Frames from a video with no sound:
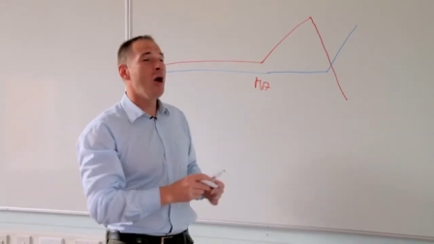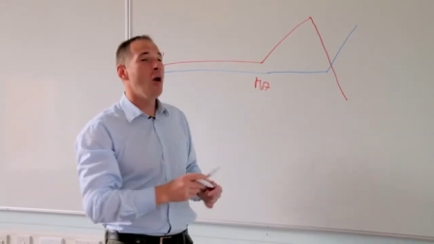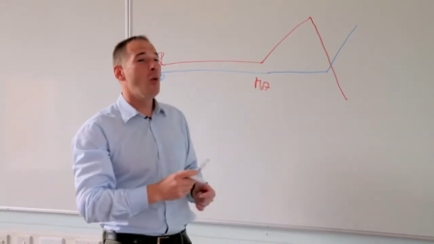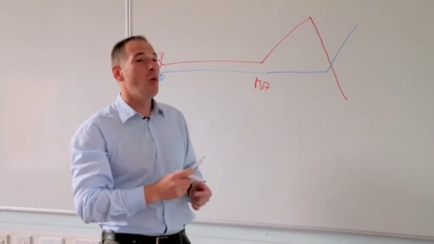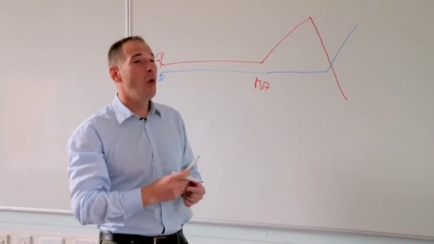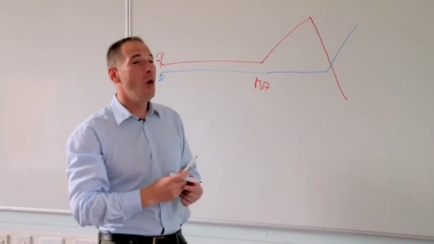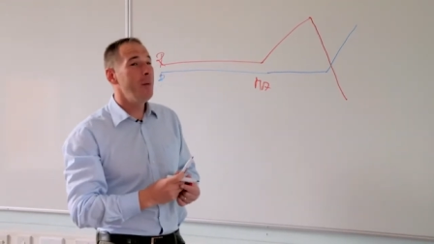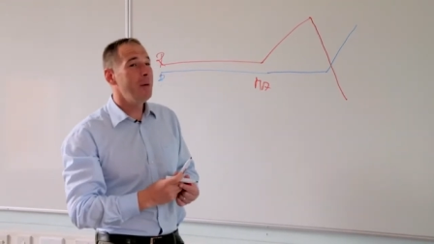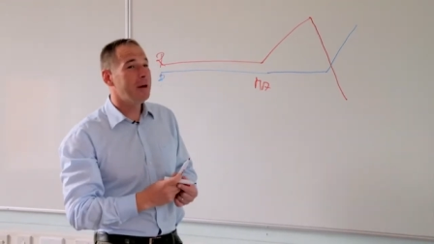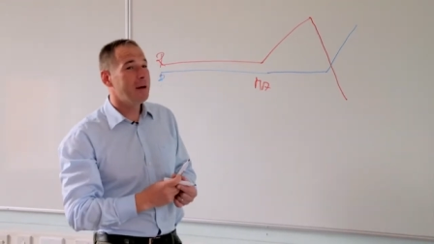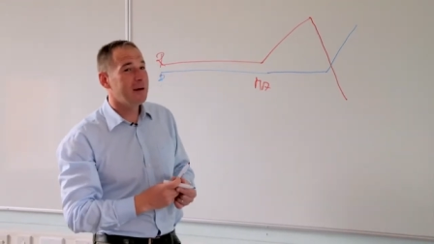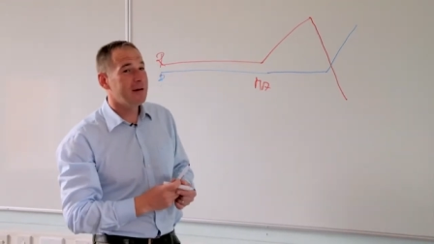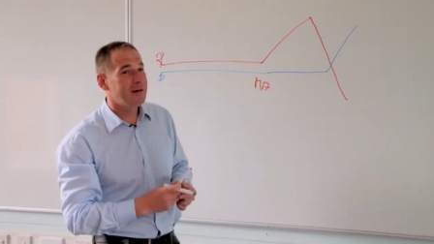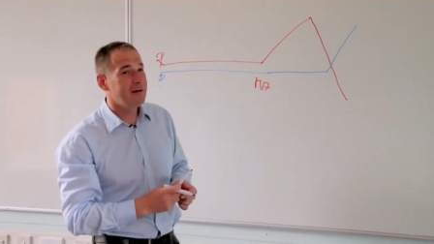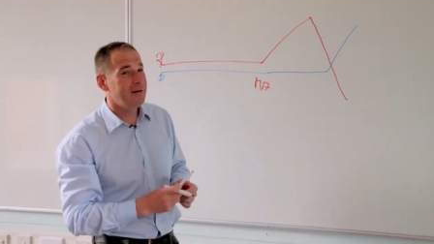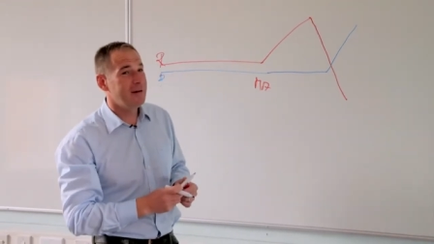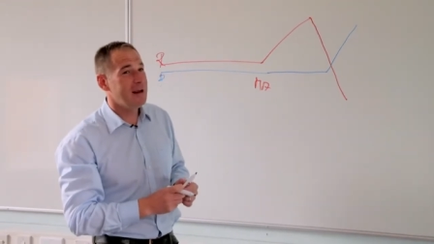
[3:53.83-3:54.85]
What we
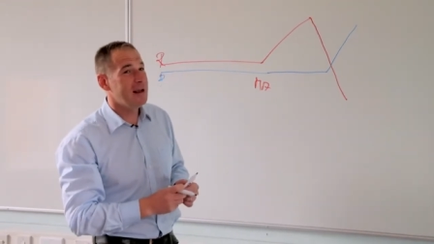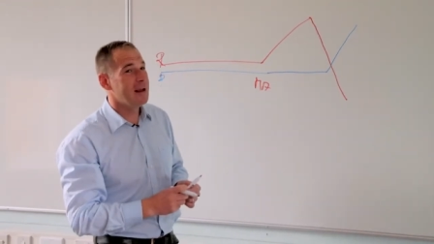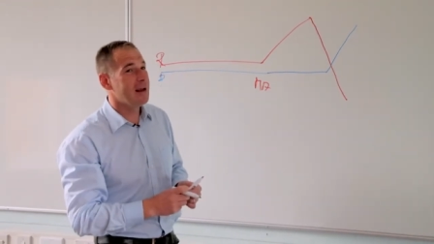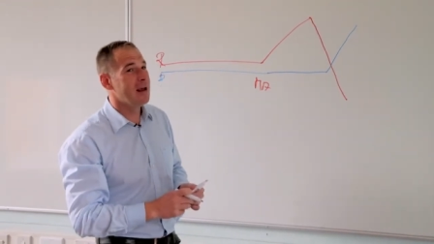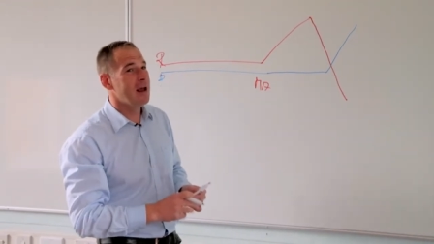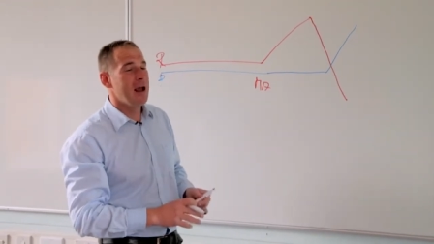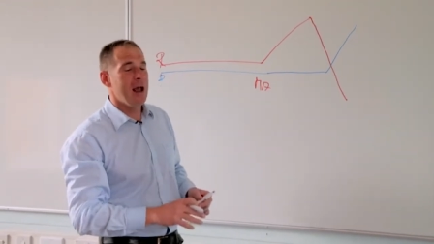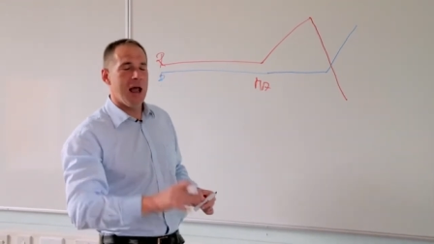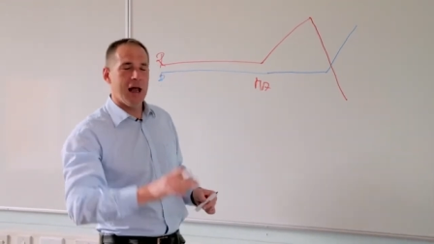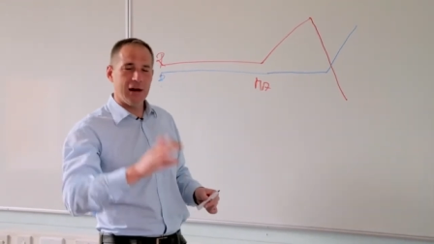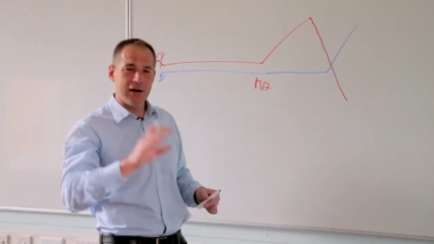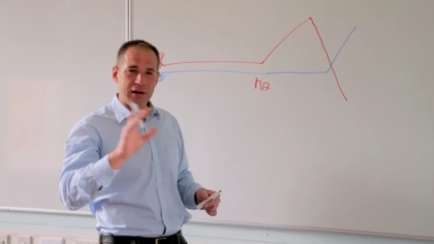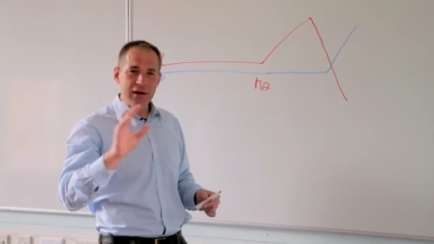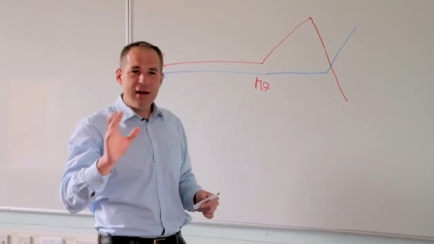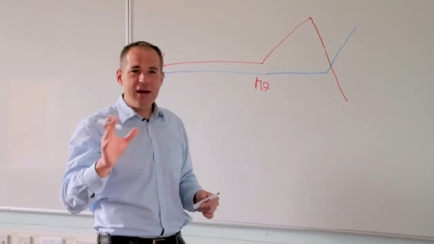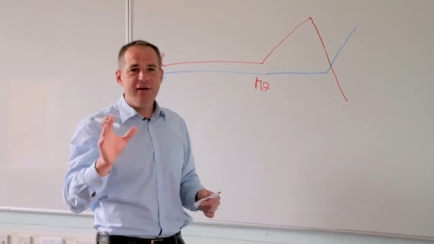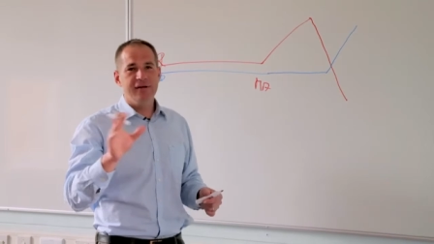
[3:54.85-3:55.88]
can see, at
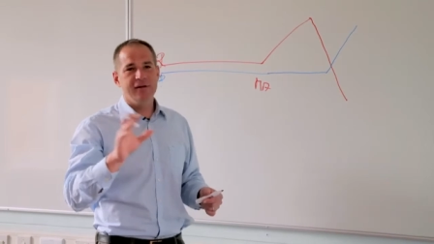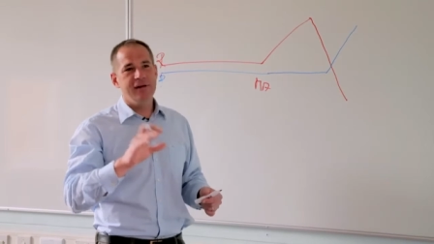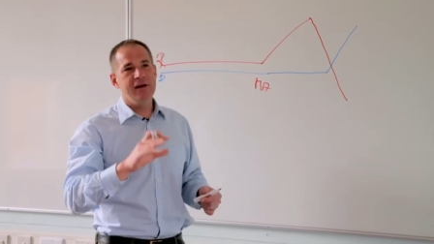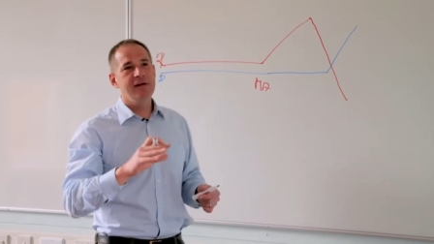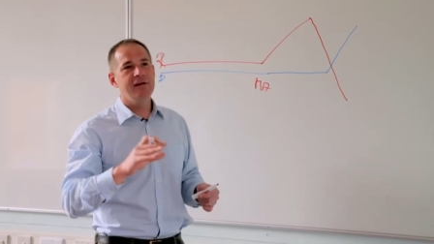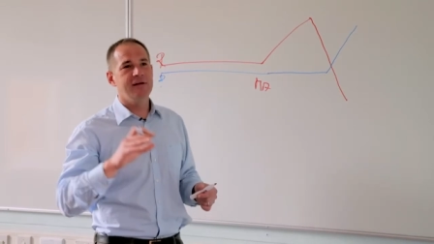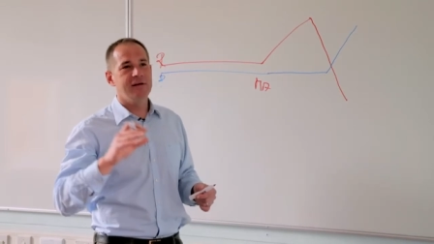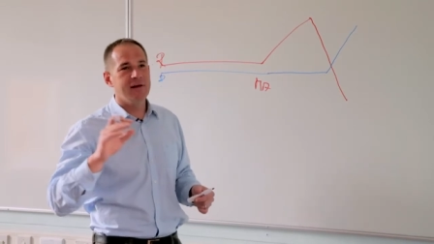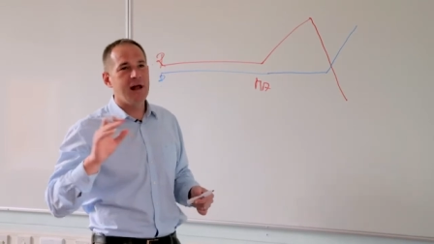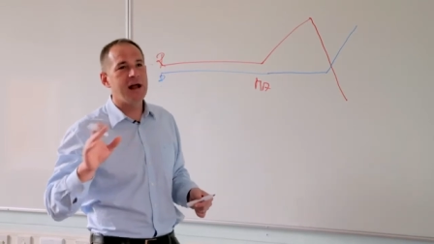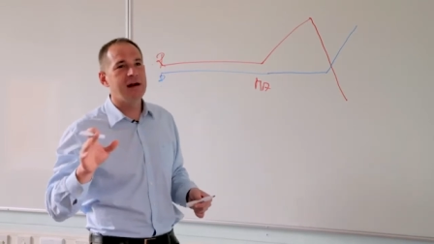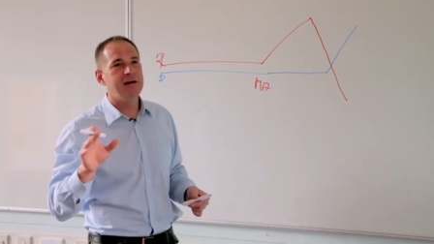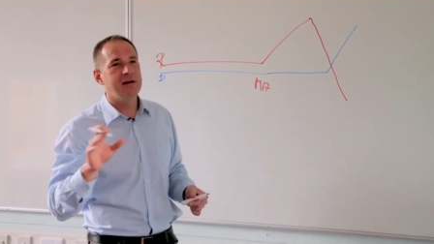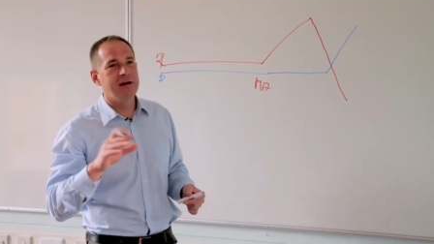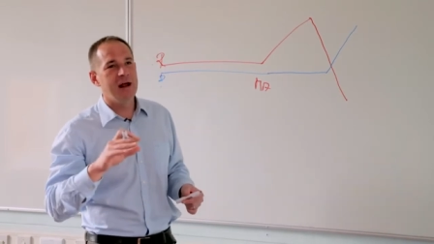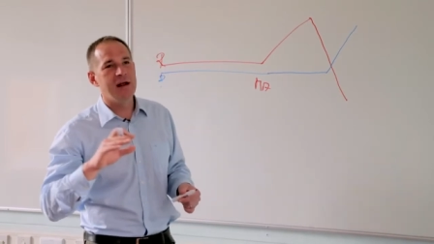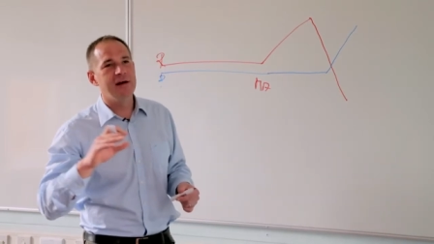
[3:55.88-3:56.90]
least since
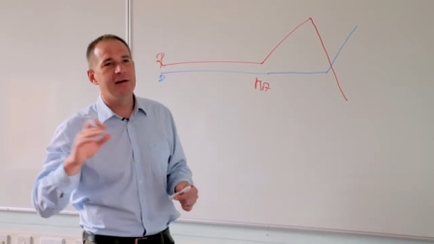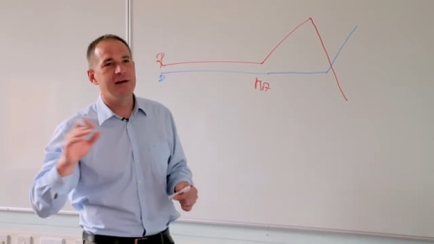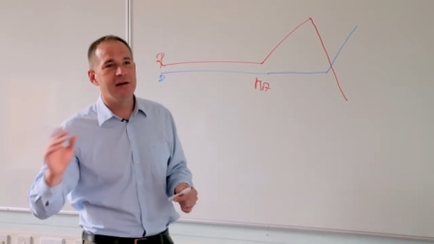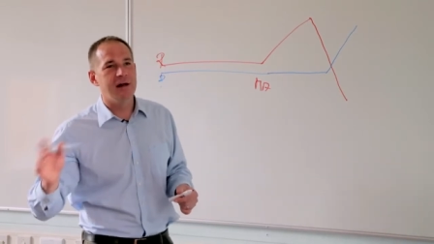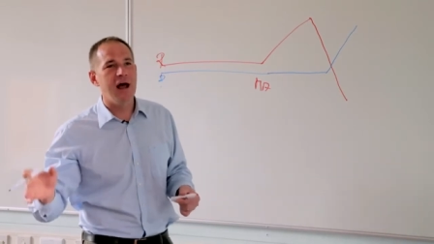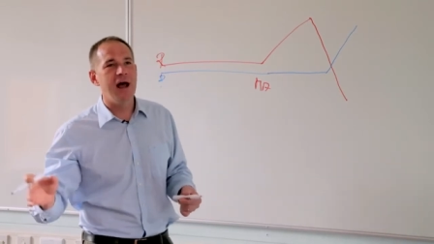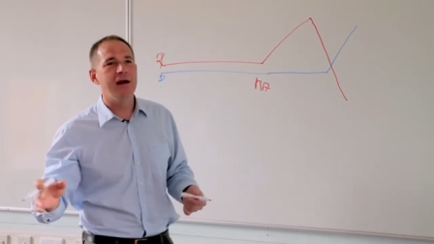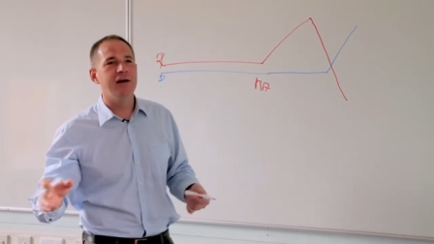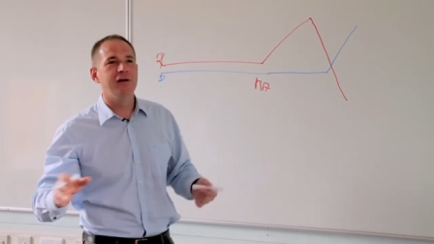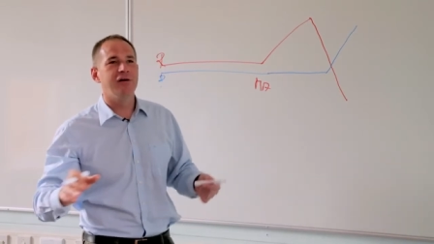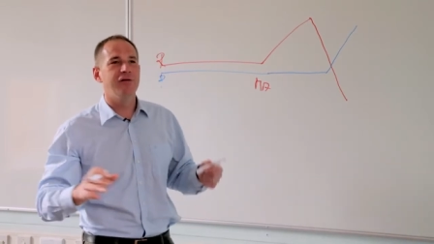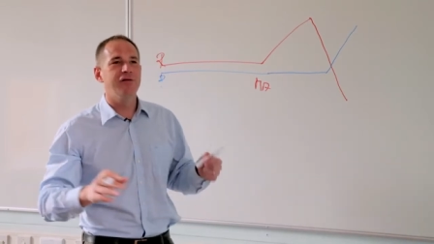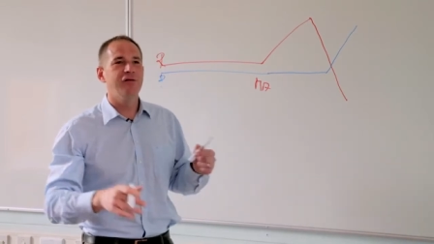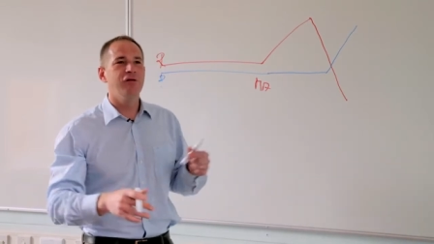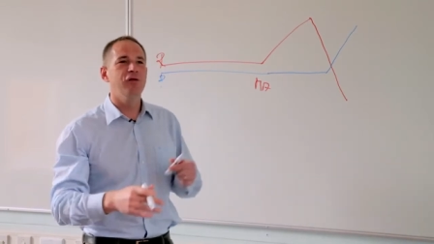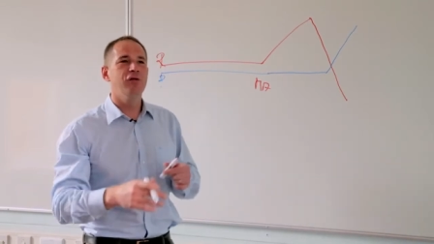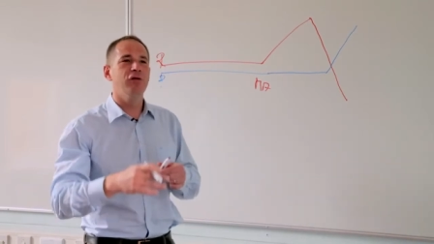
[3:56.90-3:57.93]
1989 and the
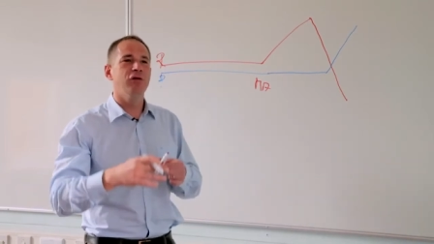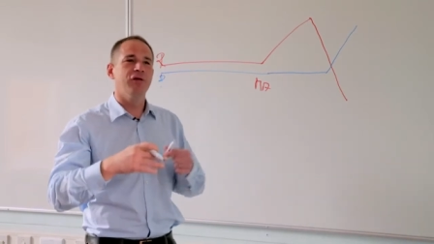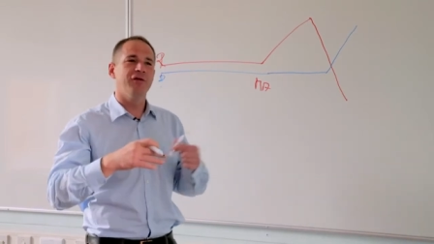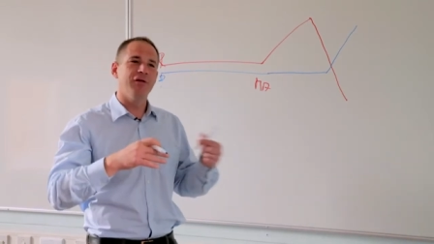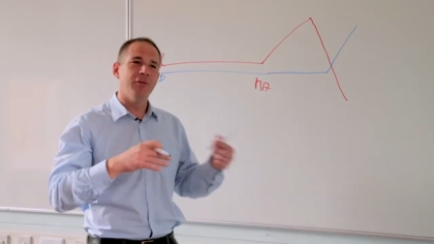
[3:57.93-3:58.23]
fall of